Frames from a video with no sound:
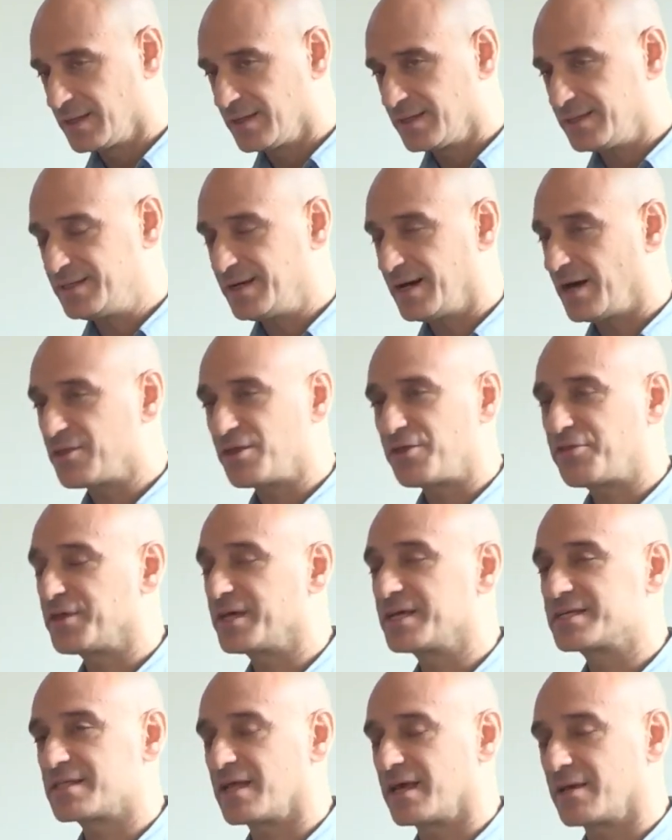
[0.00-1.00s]
Other
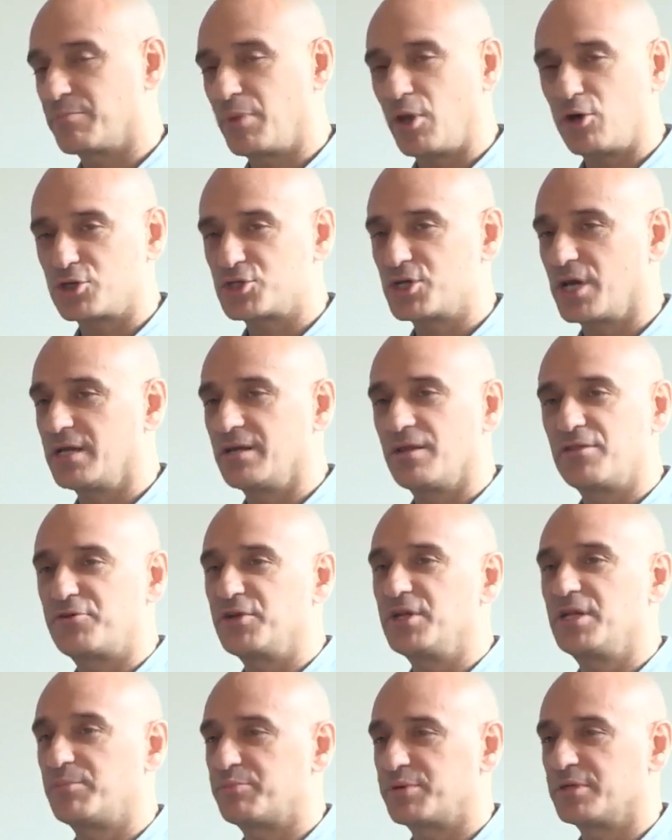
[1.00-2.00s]
things like blockchain and
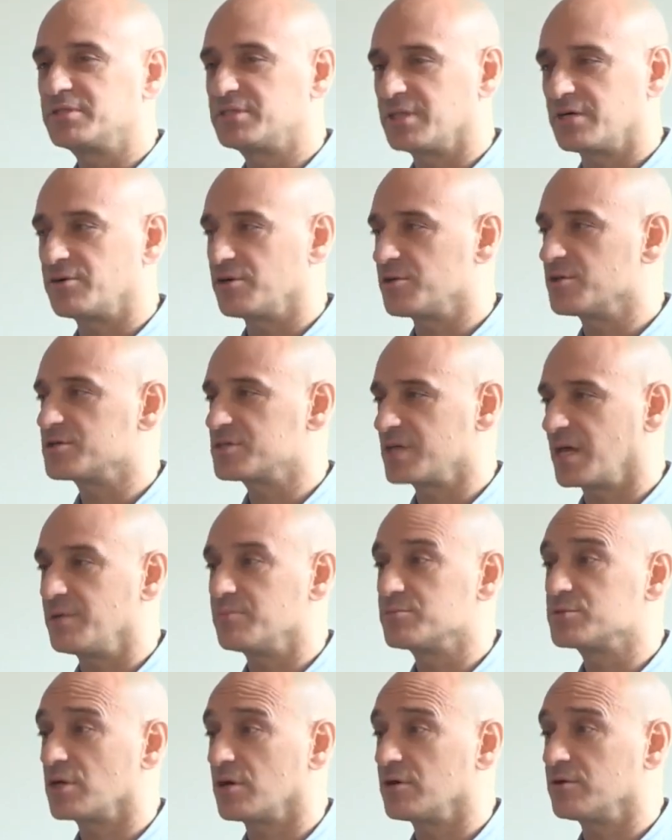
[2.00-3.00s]
3D printing are in the
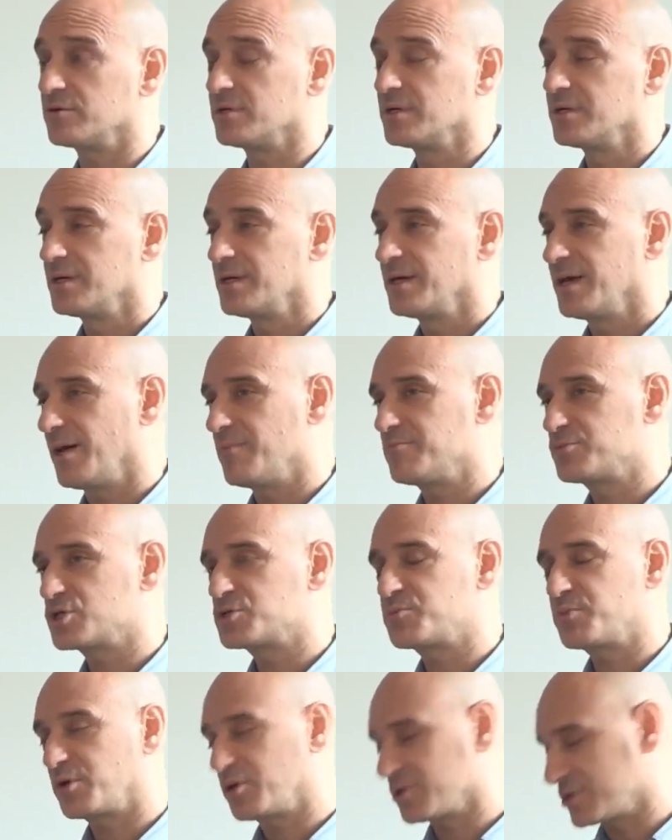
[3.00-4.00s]
same zone.
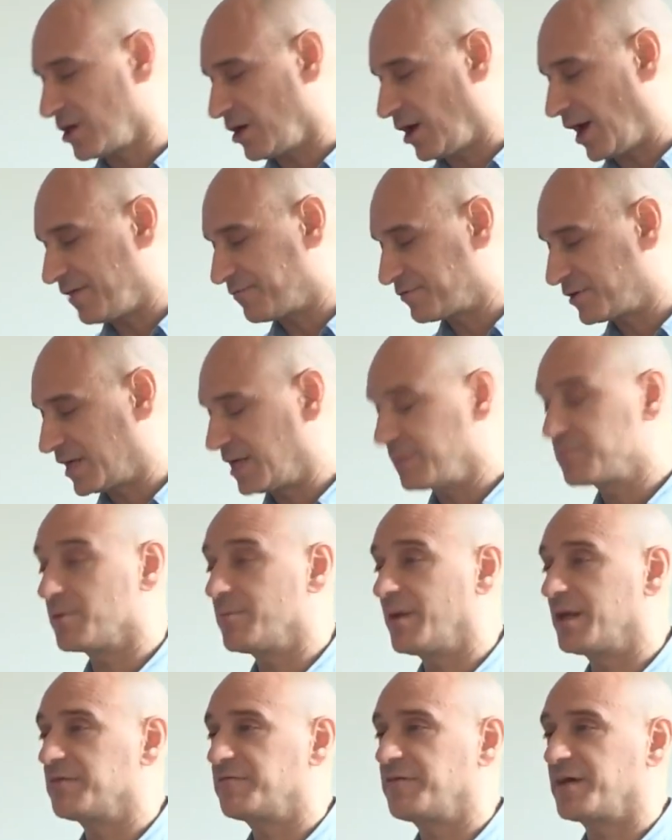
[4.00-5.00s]
Just because I have to keep the
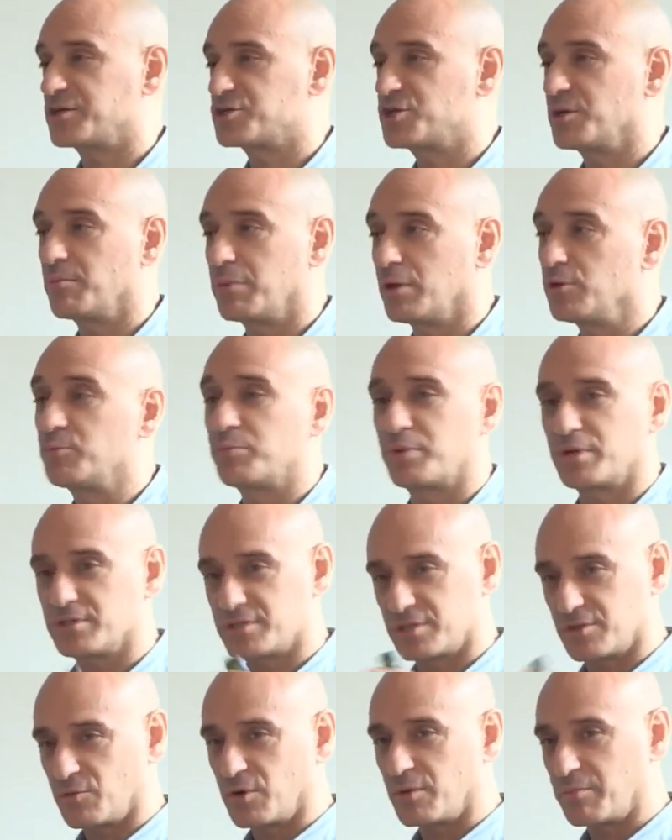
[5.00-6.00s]
manufacturing
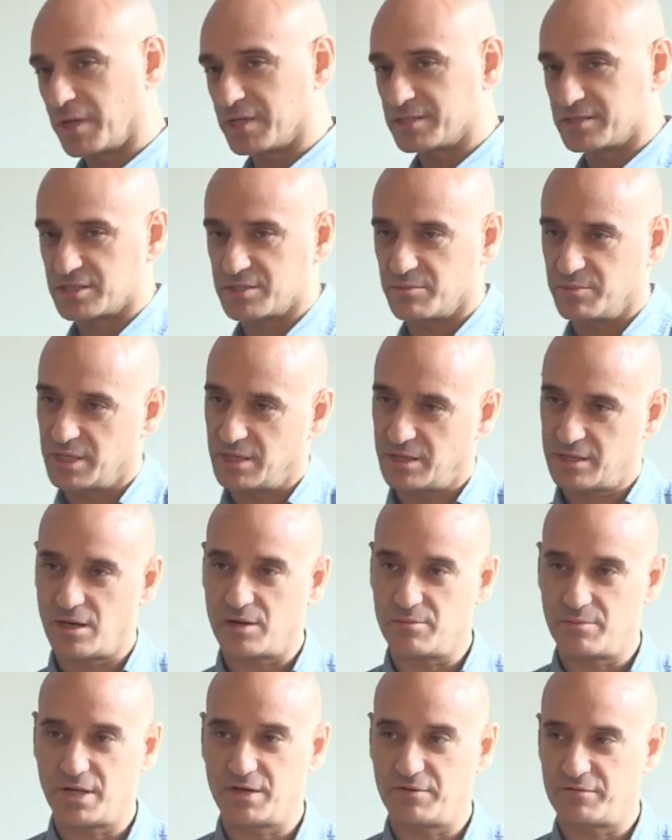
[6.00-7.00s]
blueprints in one place doesn't mean I
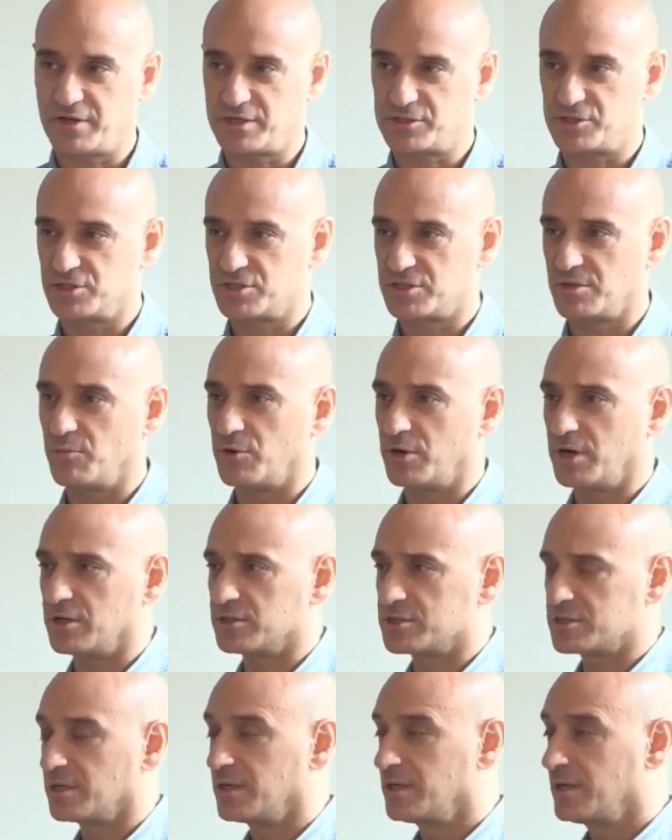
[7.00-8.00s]
can't manufacture it somewhere
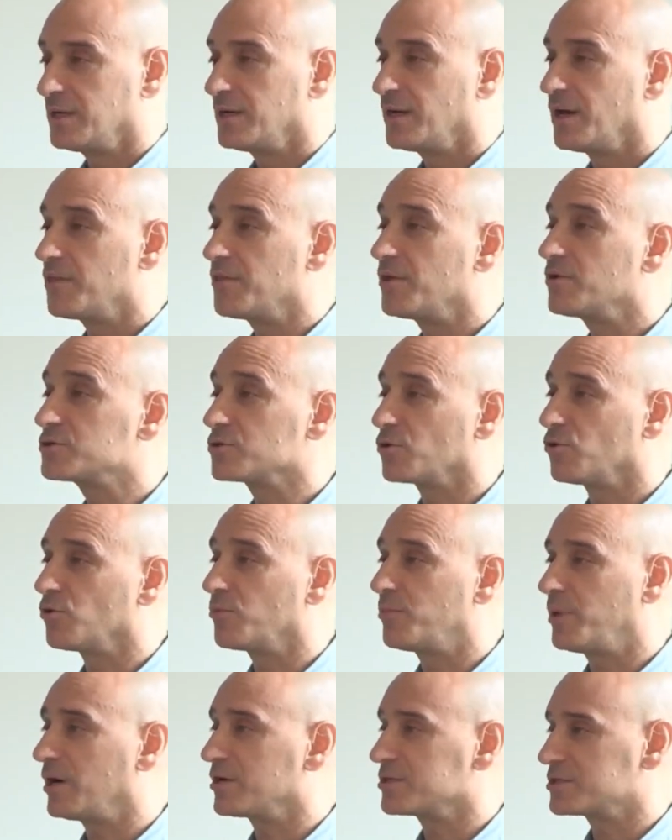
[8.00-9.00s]
else. And those are all
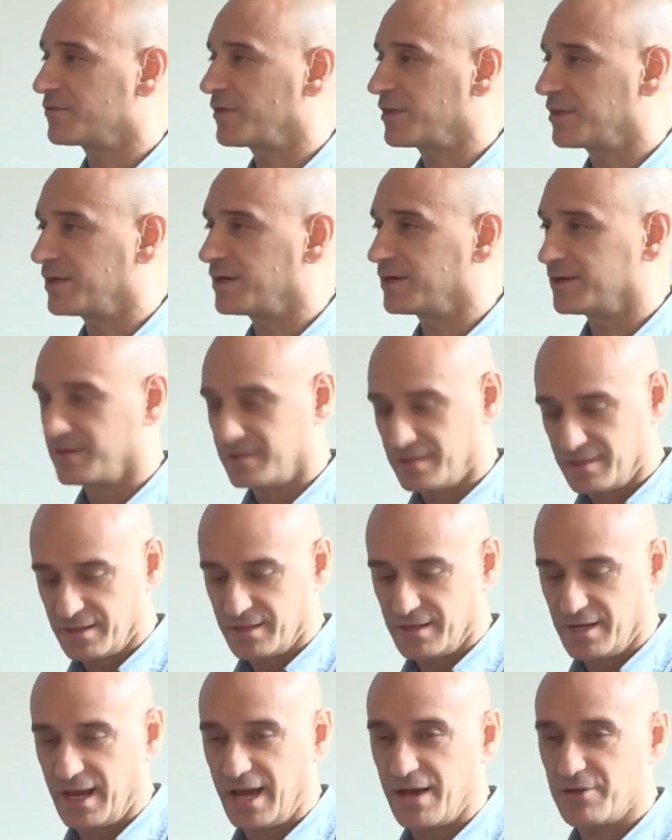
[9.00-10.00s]
parts of, I think,
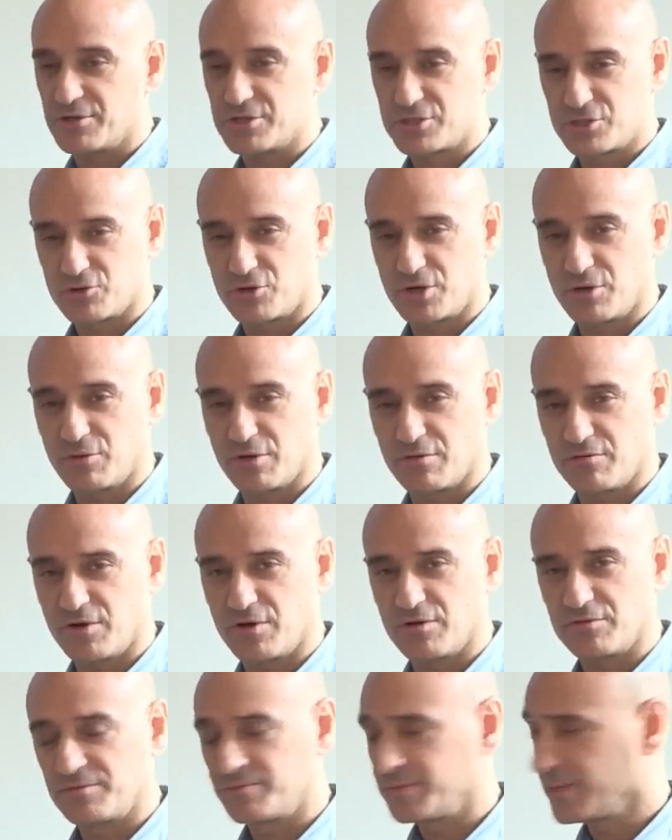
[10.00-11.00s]
how this story will
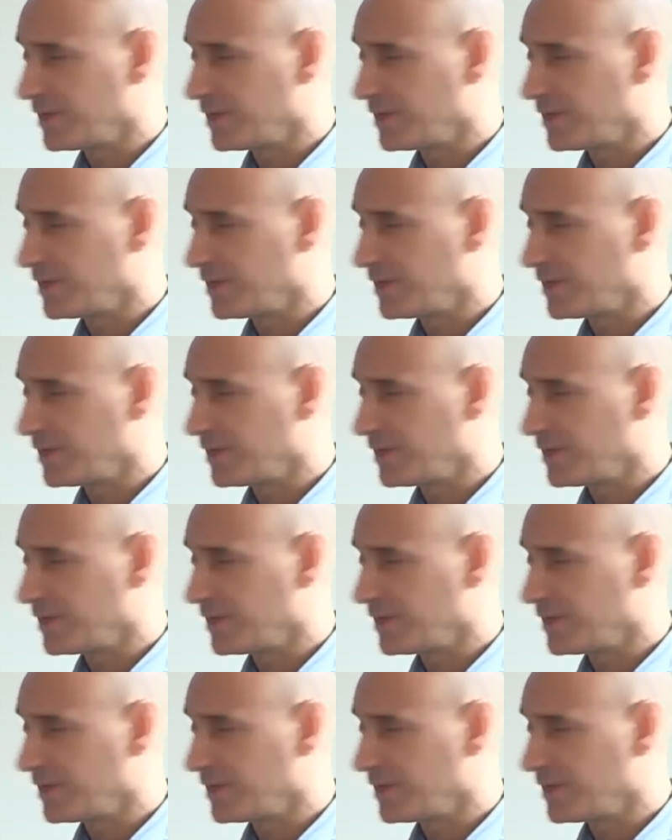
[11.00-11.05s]
evolve.